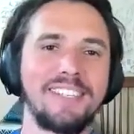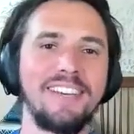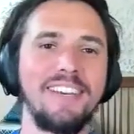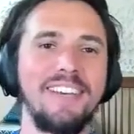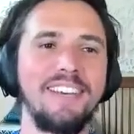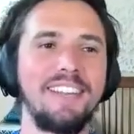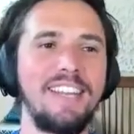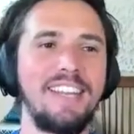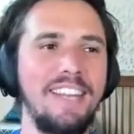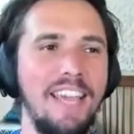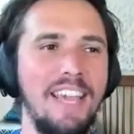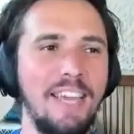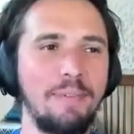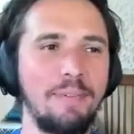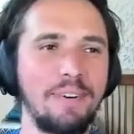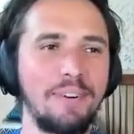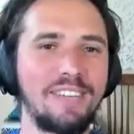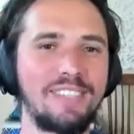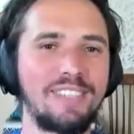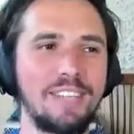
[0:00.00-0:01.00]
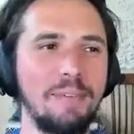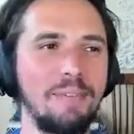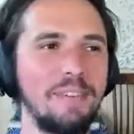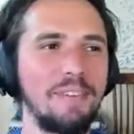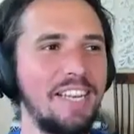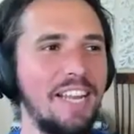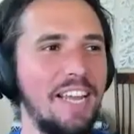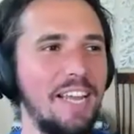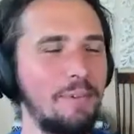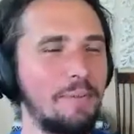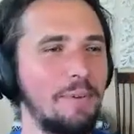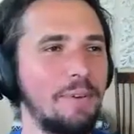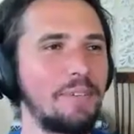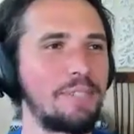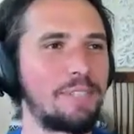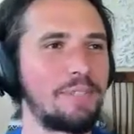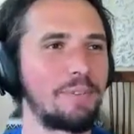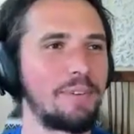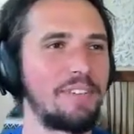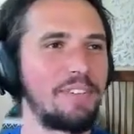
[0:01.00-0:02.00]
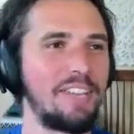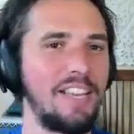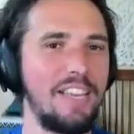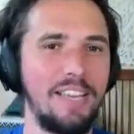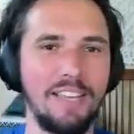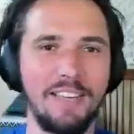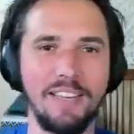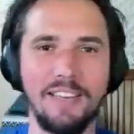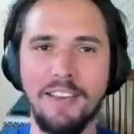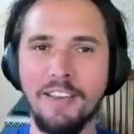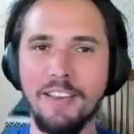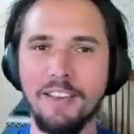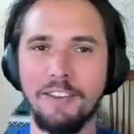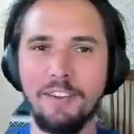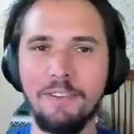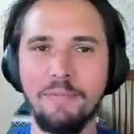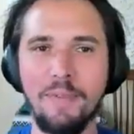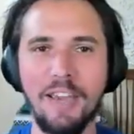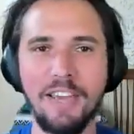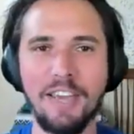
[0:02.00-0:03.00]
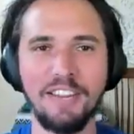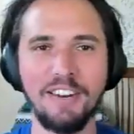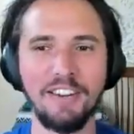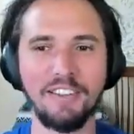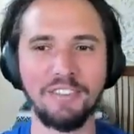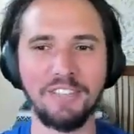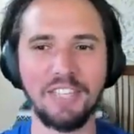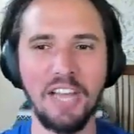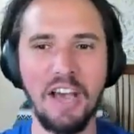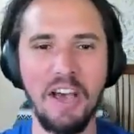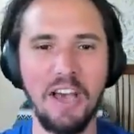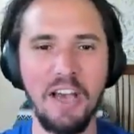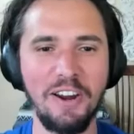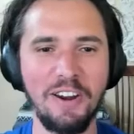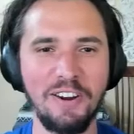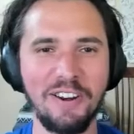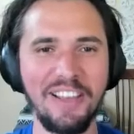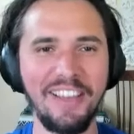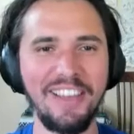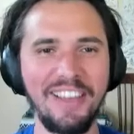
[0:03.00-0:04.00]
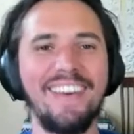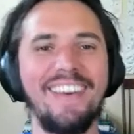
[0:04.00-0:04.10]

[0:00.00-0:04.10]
Some of the neighbors were like, "You're making us tired."